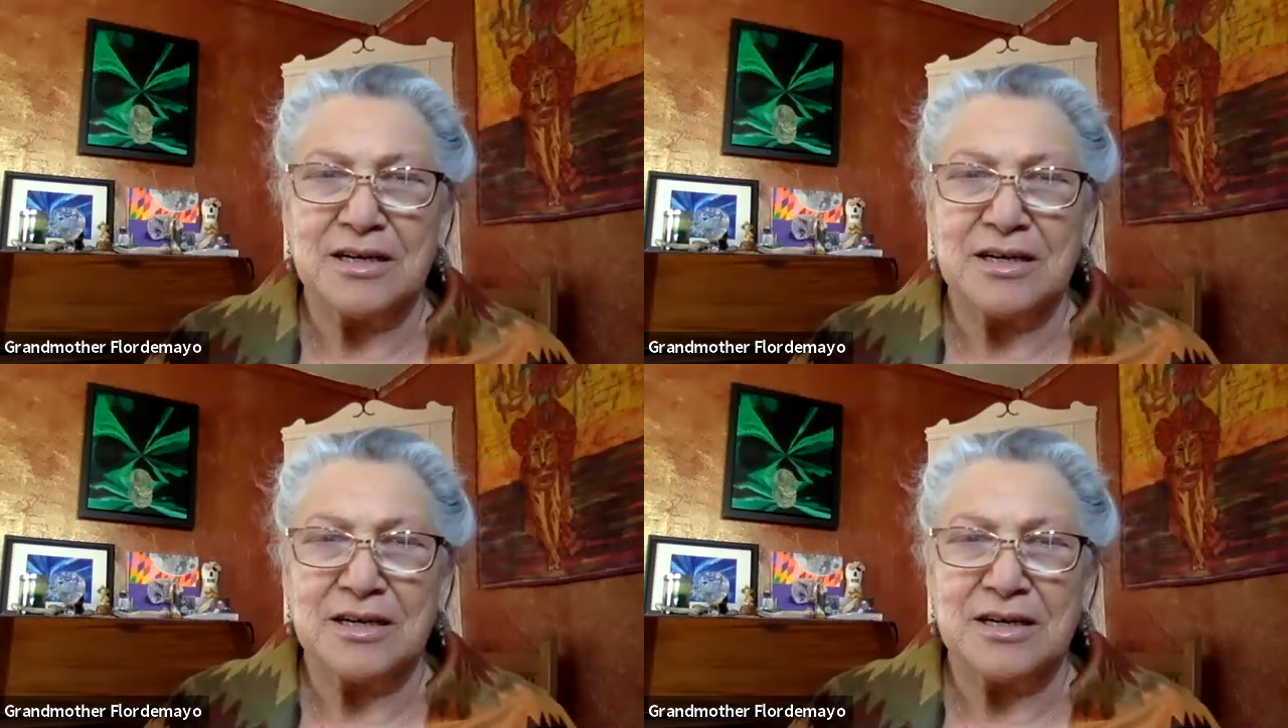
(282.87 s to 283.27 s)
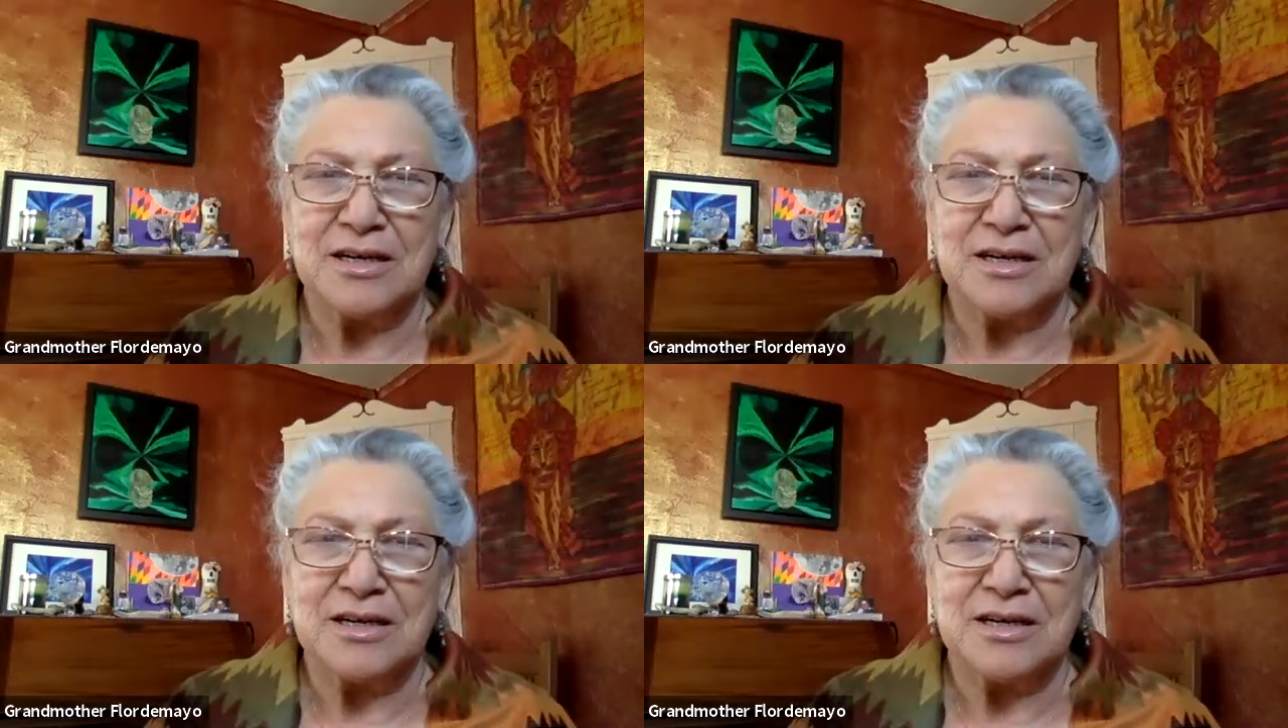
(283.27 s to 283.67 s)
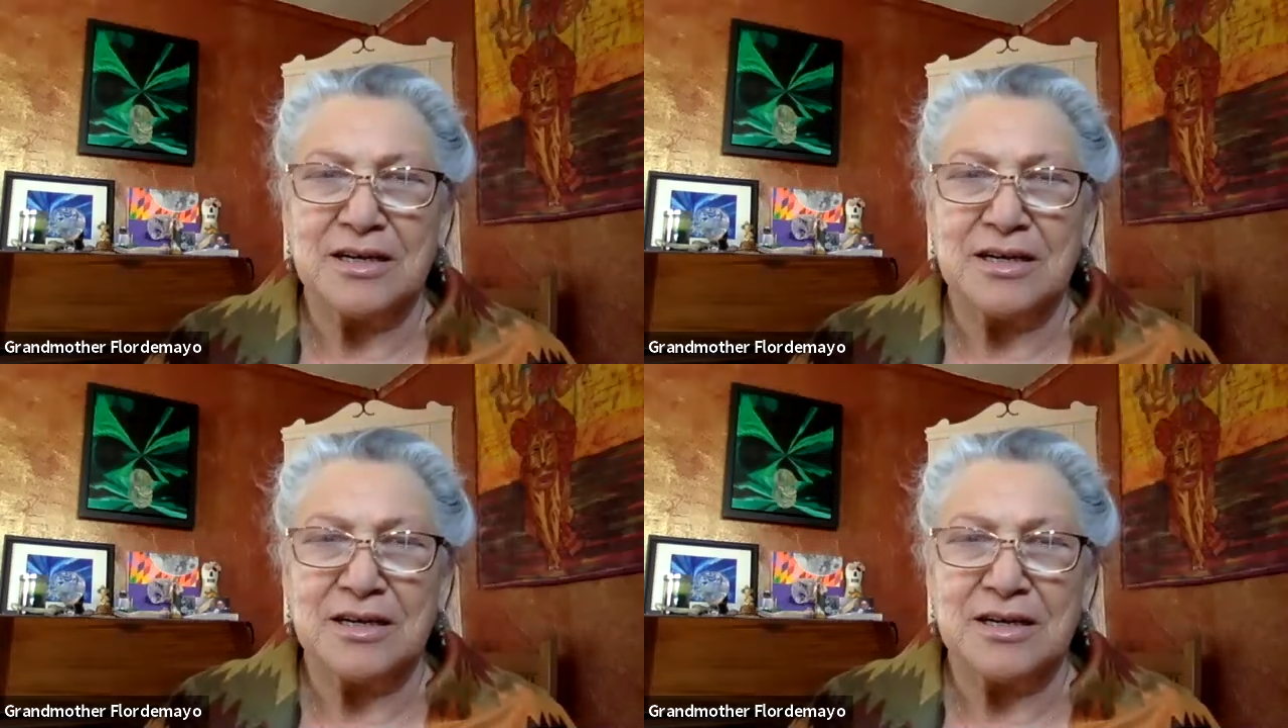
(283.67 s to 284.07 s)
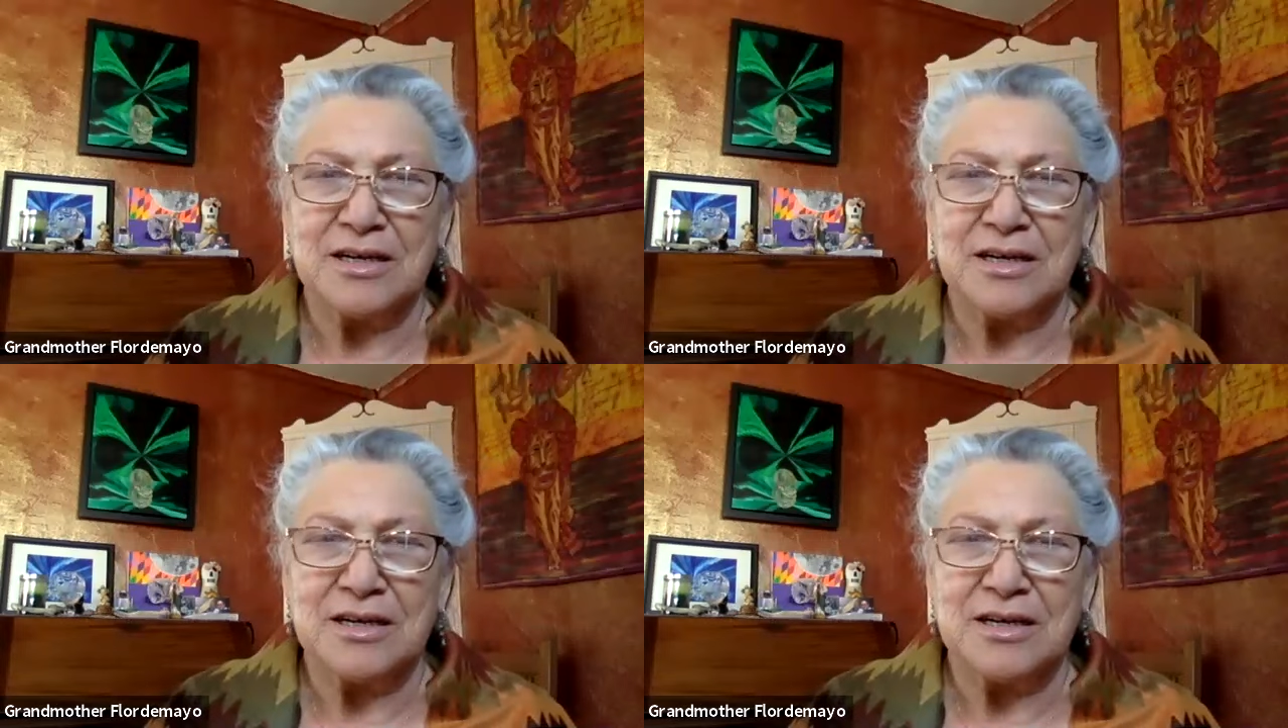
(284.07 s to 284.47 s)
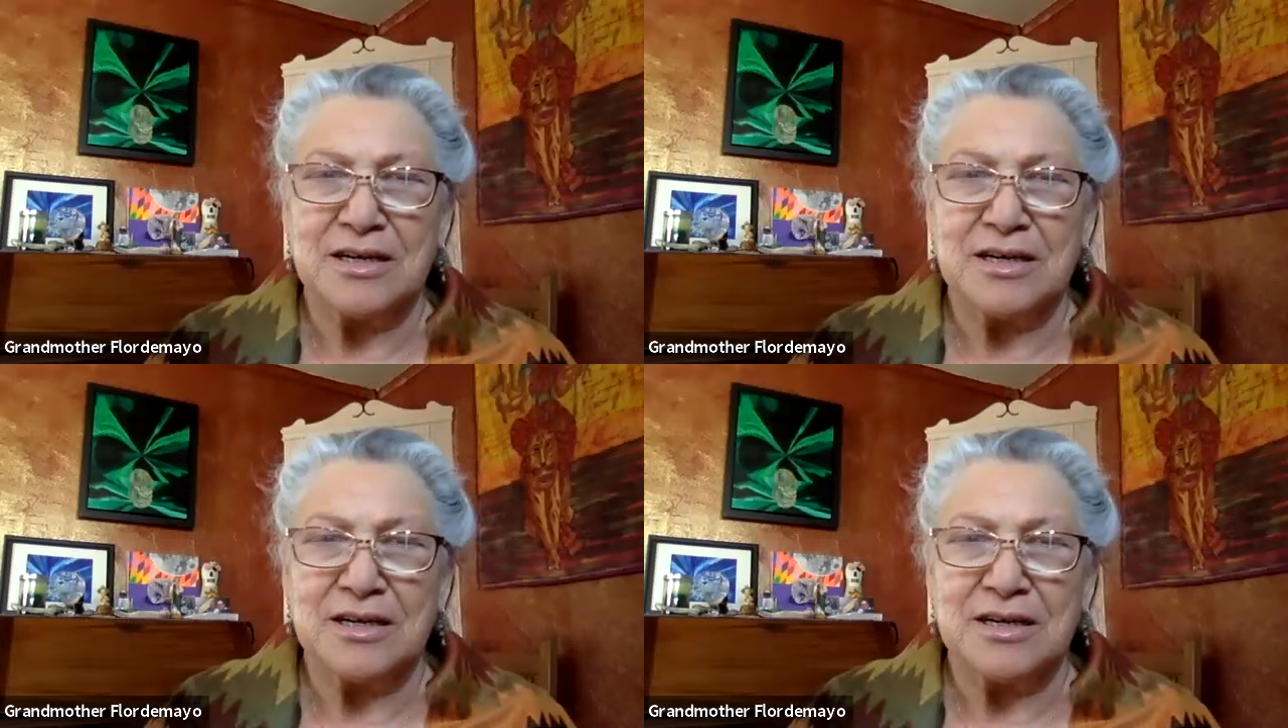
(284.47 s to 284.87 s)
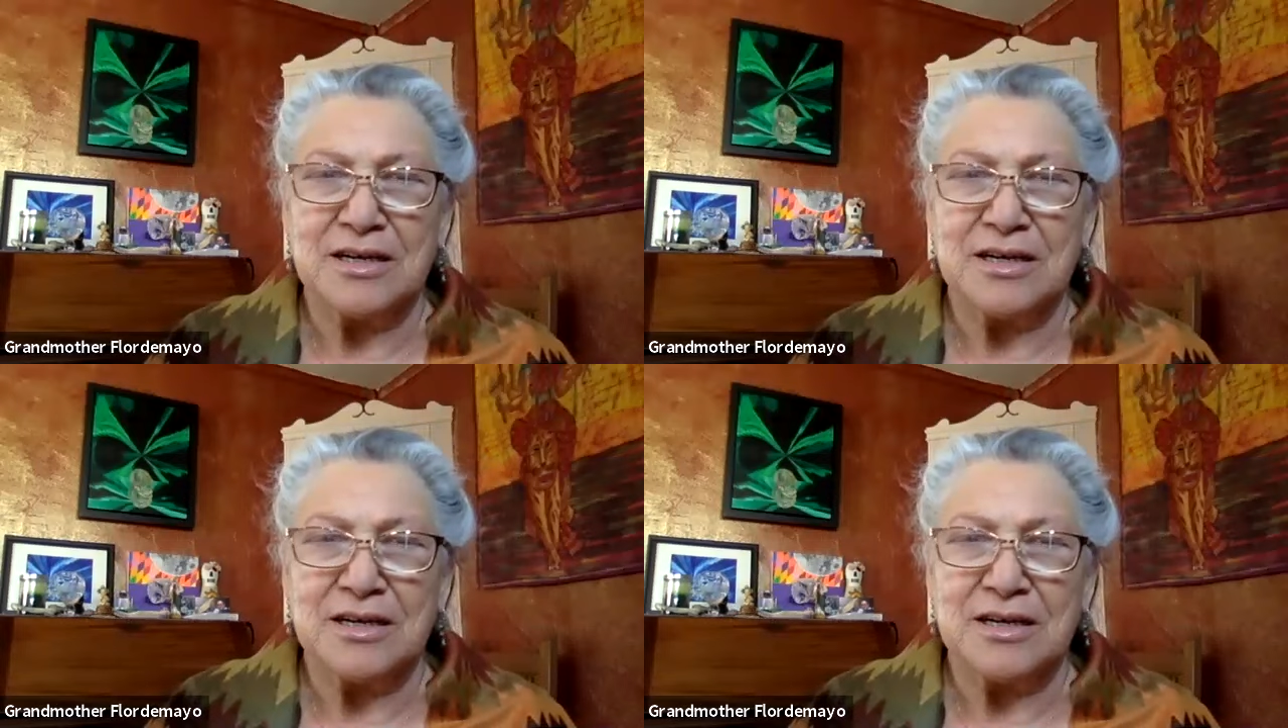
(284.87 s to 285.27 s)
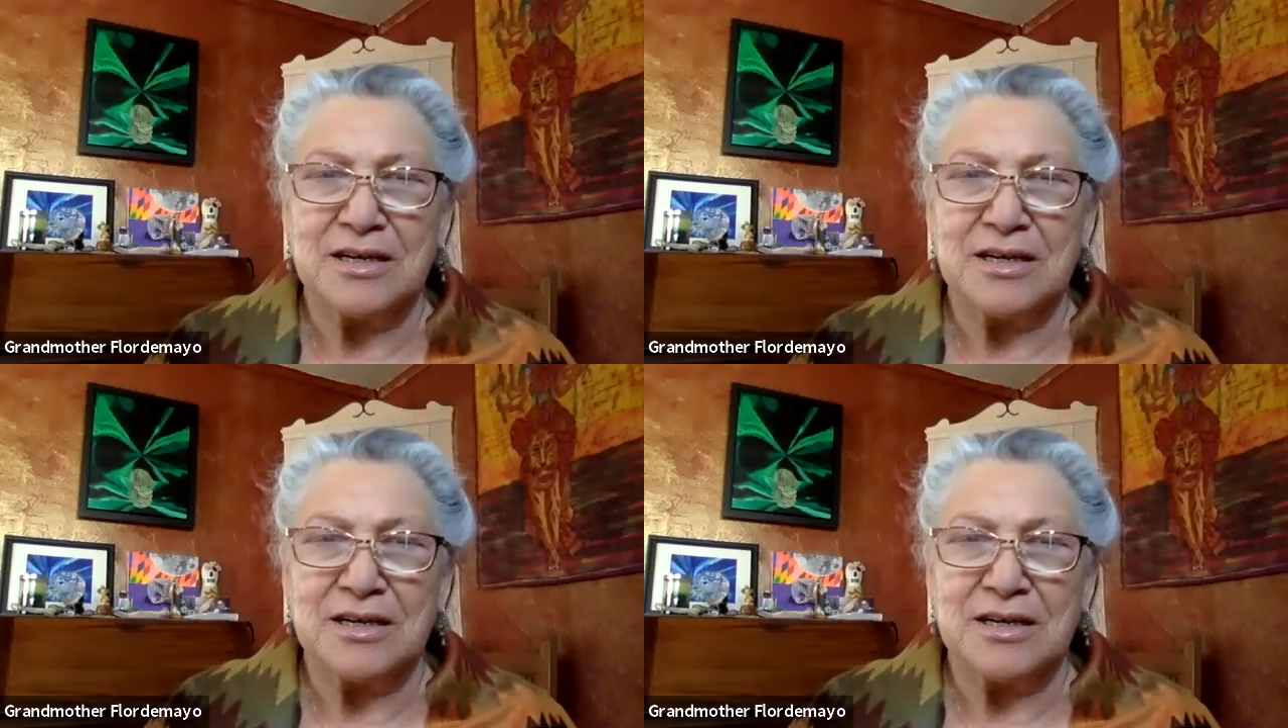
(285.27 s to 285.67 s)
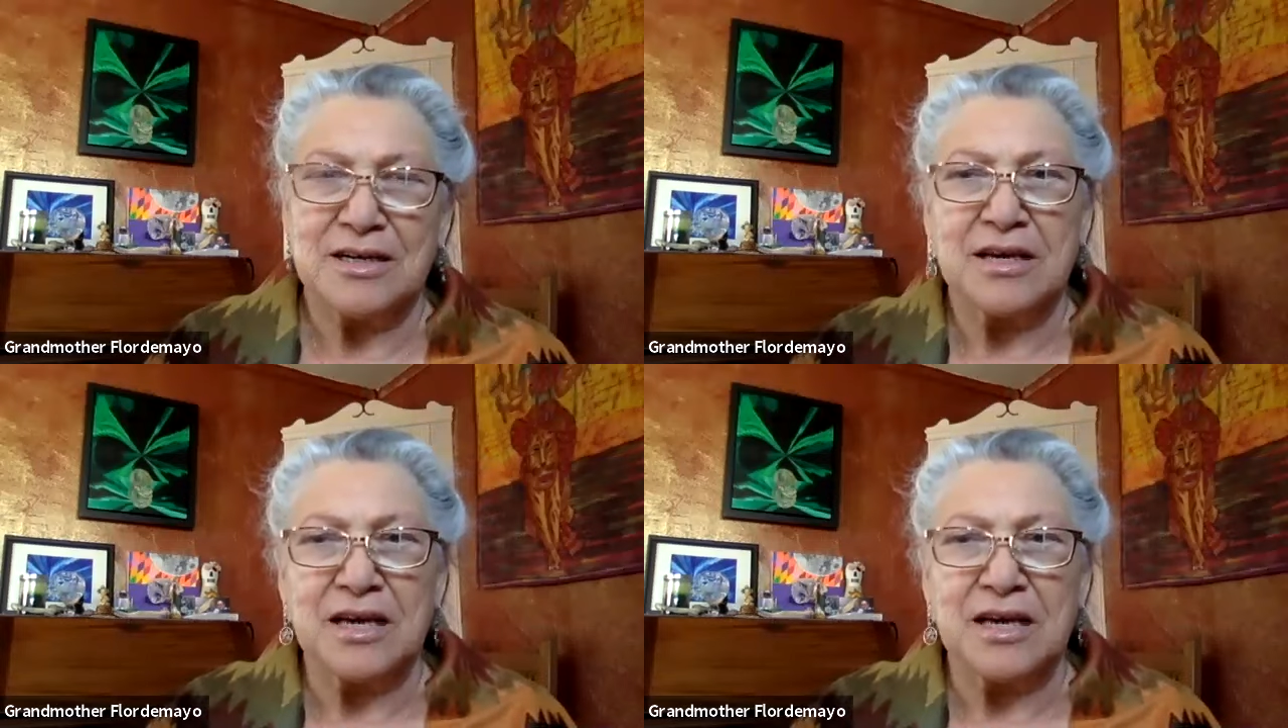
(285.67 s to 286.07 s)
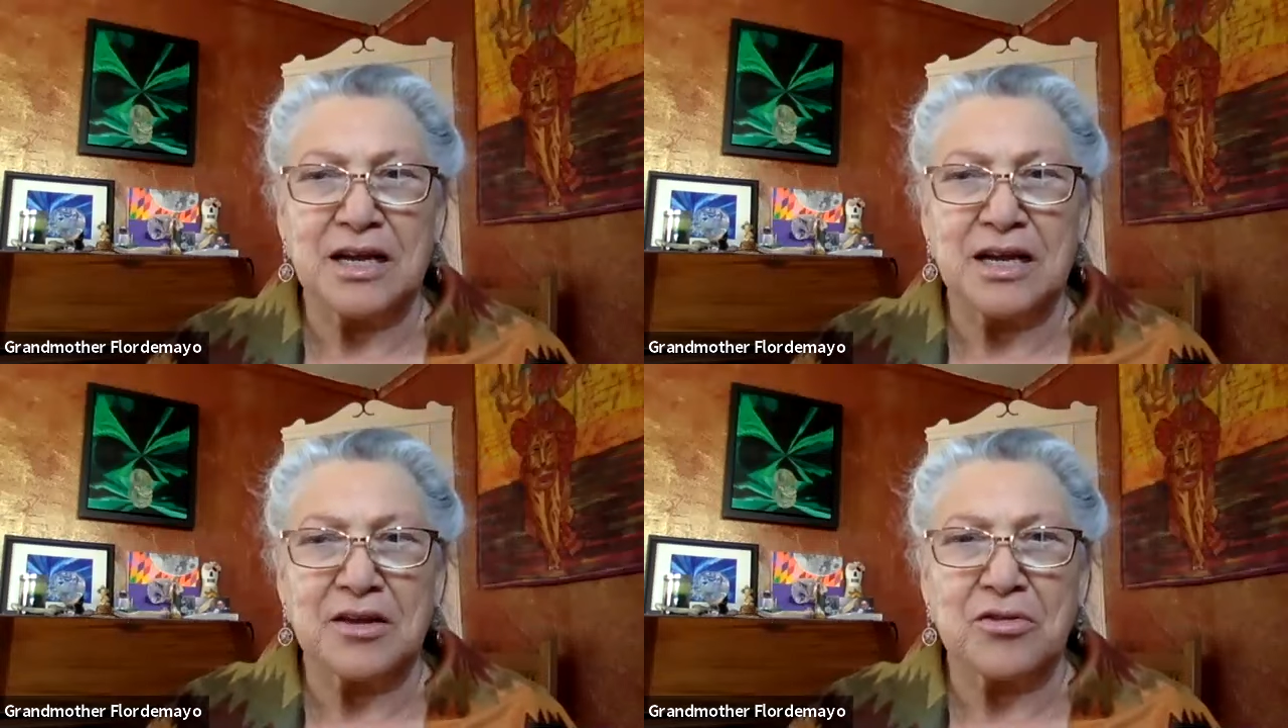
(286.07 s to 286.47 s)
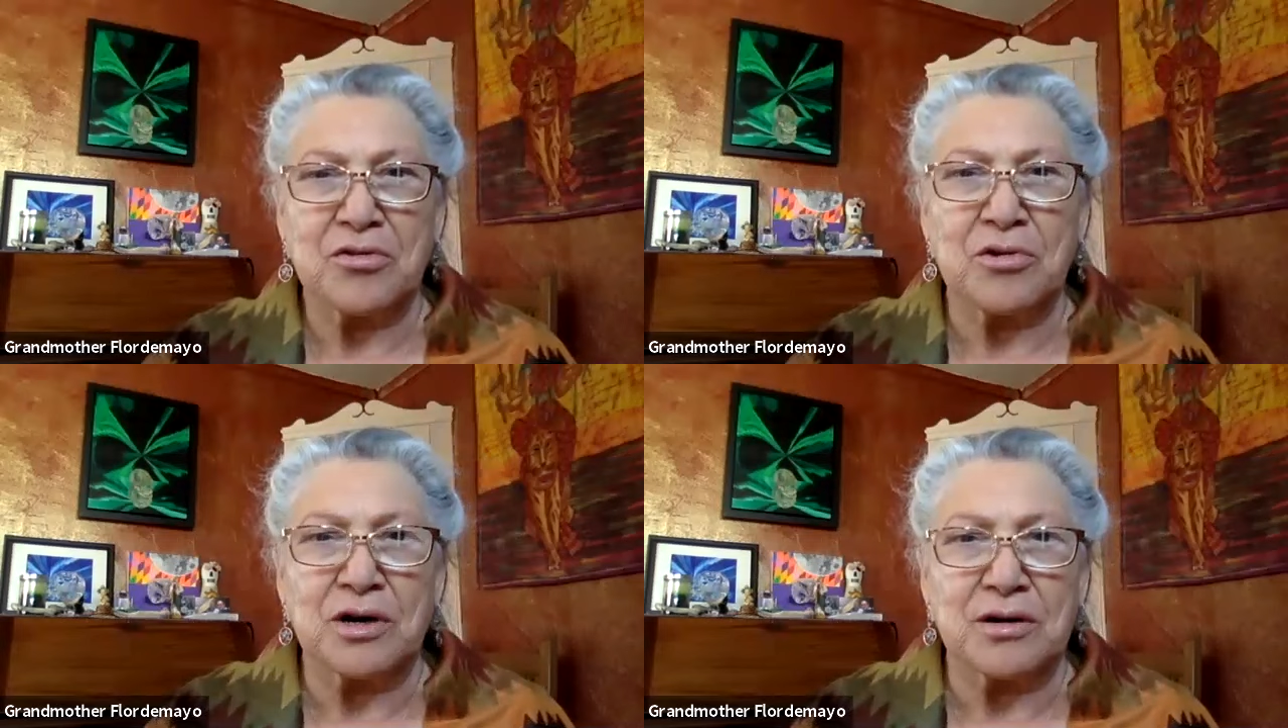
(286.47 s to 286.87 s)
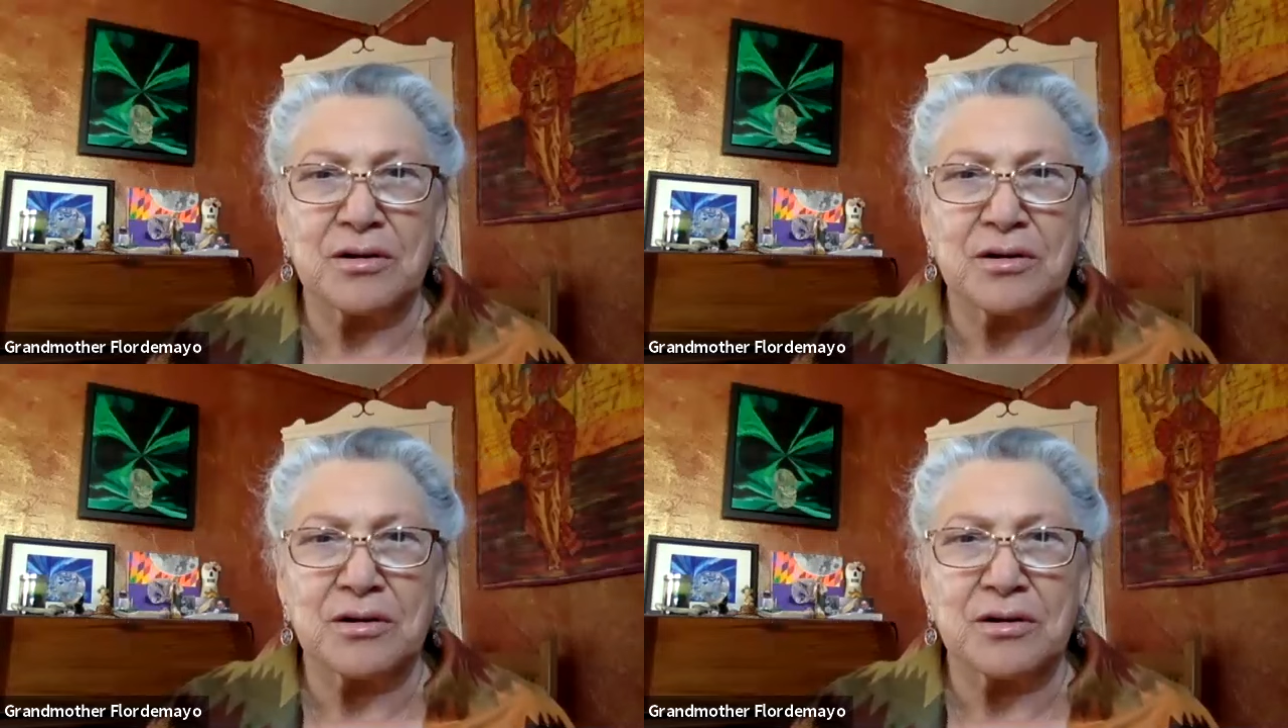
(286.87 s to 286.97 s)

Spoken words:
I just remember touching my cheek, and I thought,